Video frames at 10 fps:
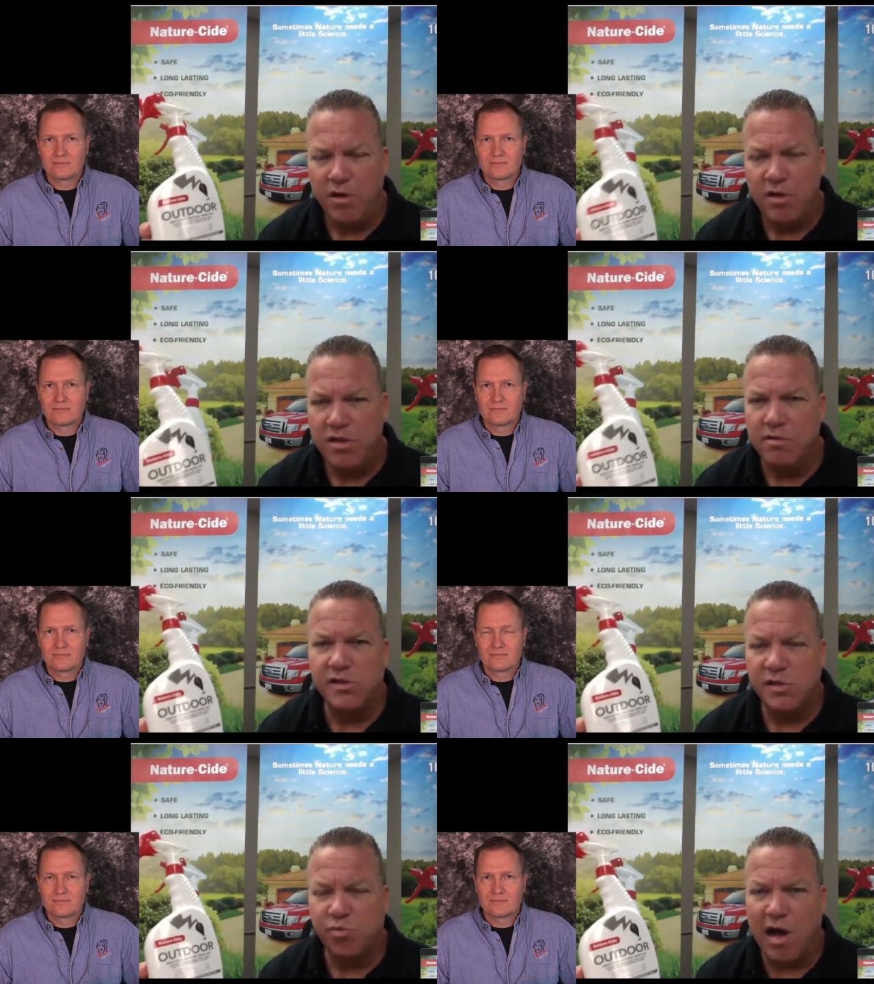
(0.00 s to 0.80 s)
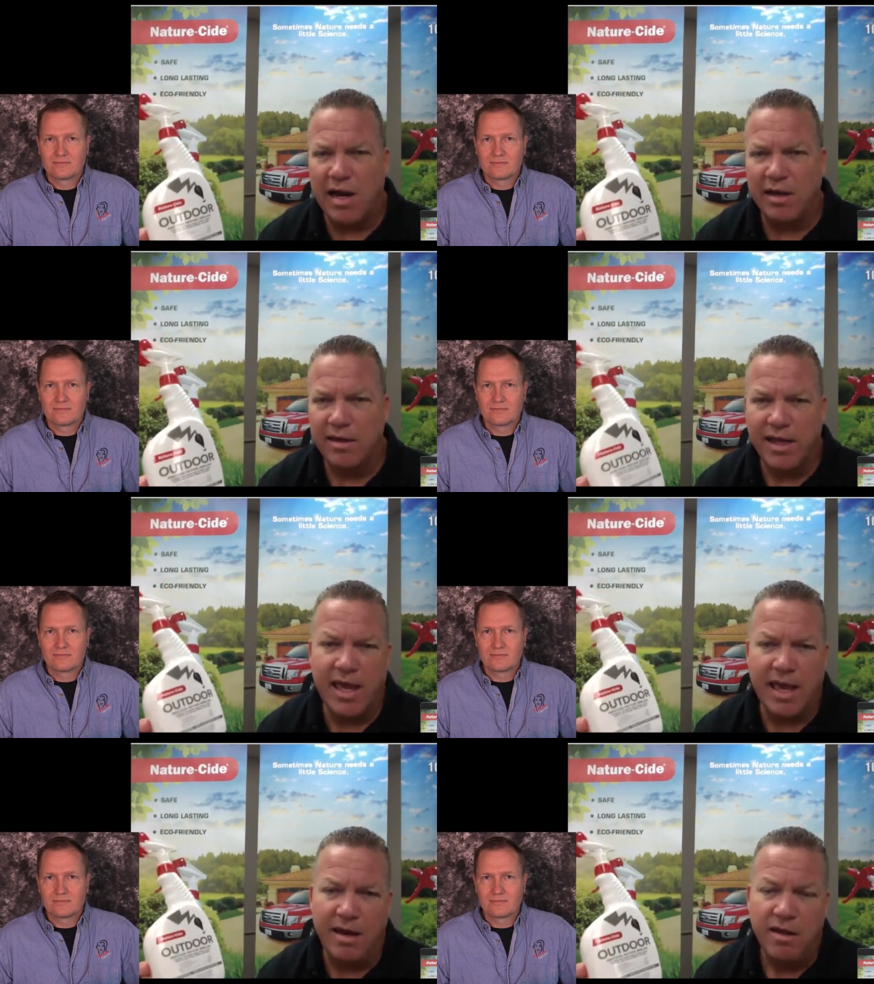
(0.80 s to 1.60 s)
Speaker 1: Um, you can use this
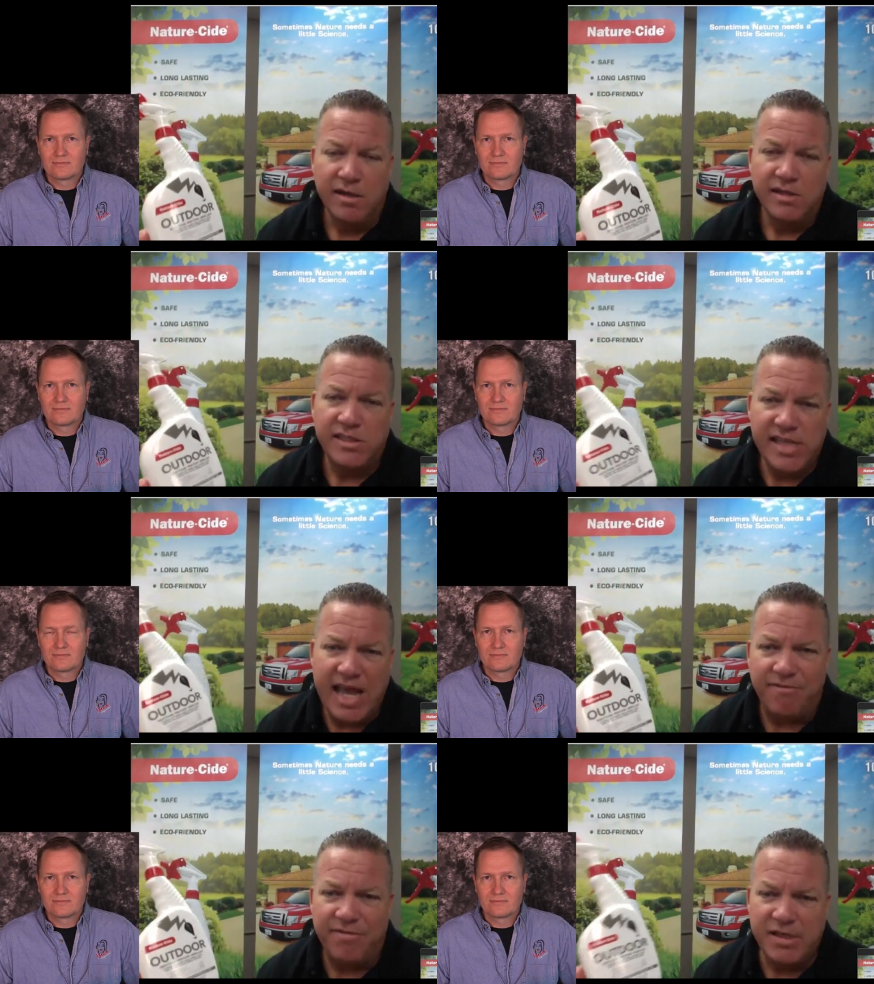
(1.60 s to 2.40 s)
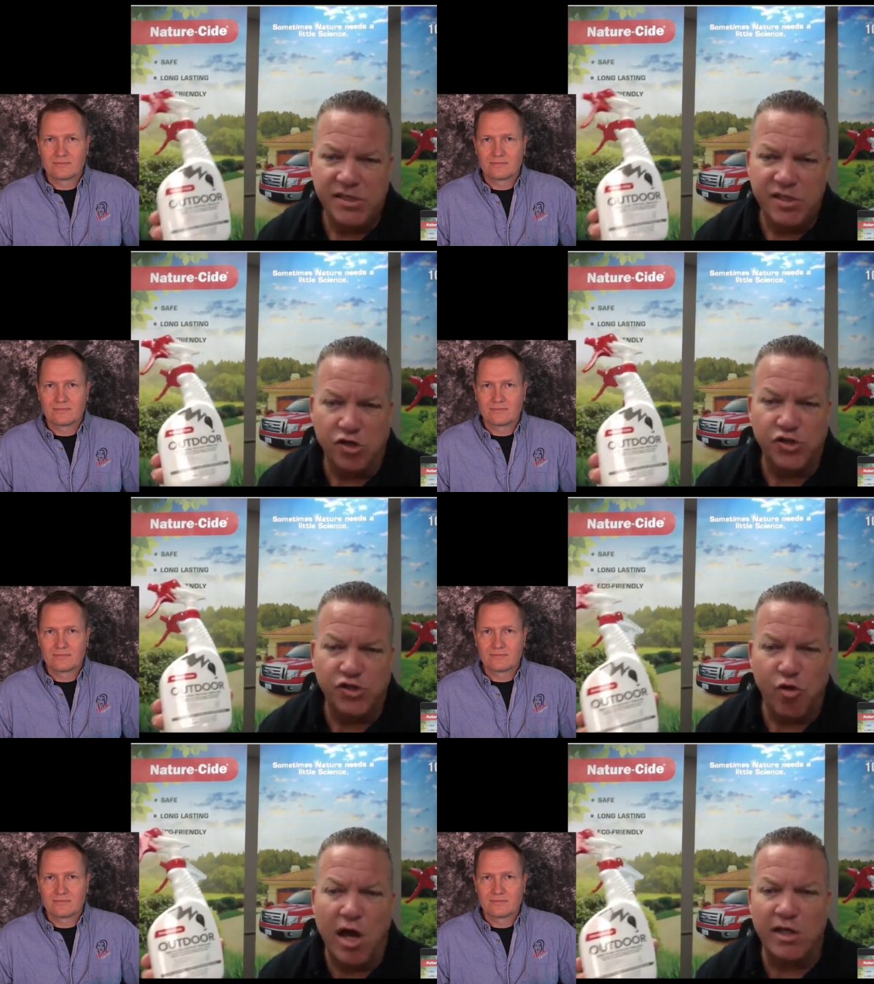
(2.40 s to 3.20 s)
product. And again, safe. This is
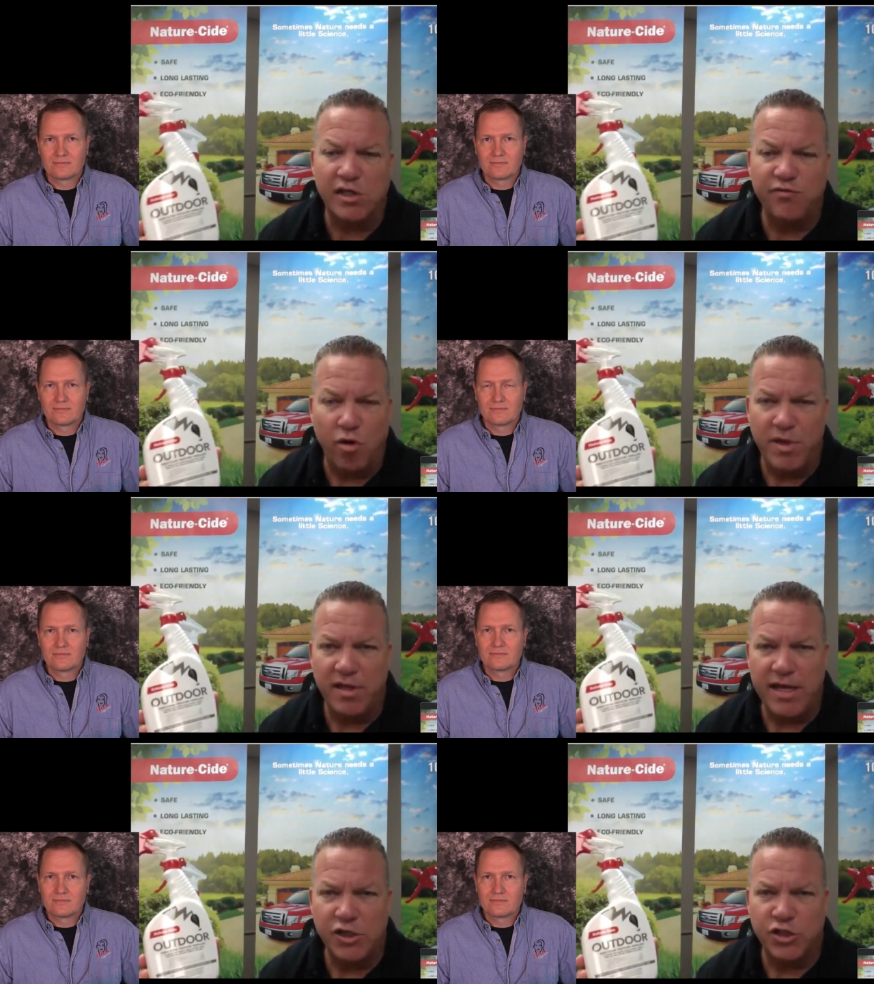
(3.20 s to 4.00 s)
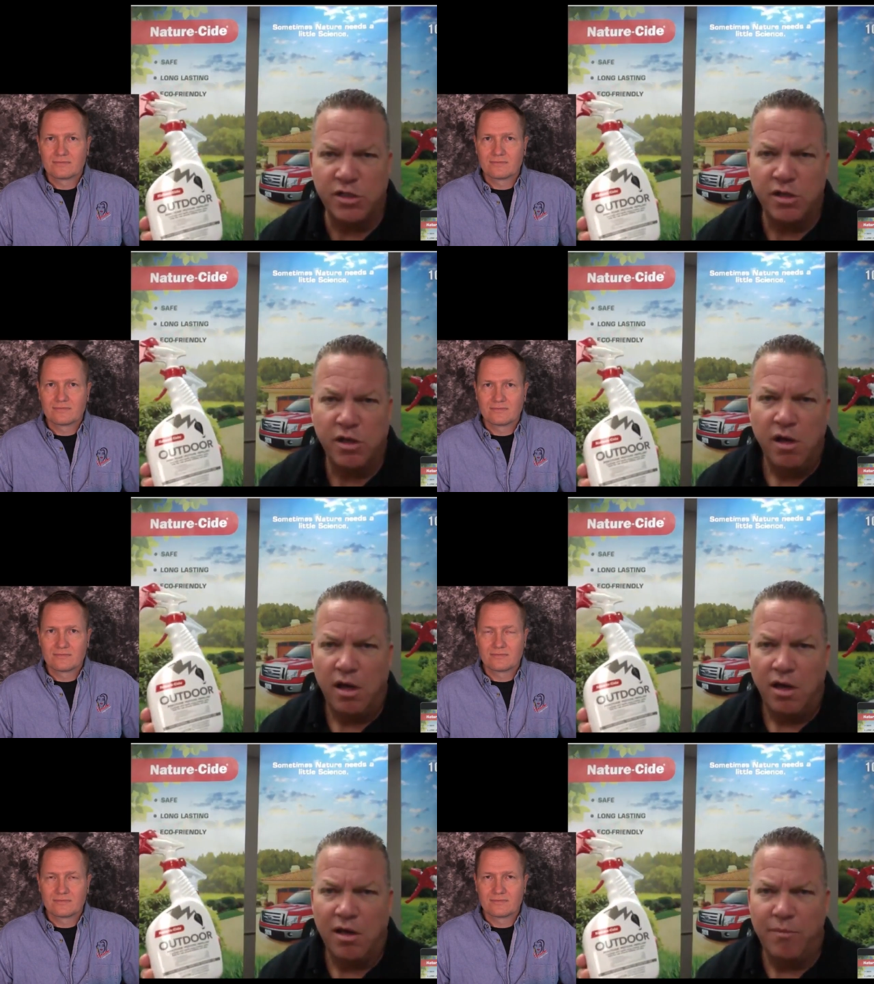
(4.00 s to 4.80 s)
our strongest formulation.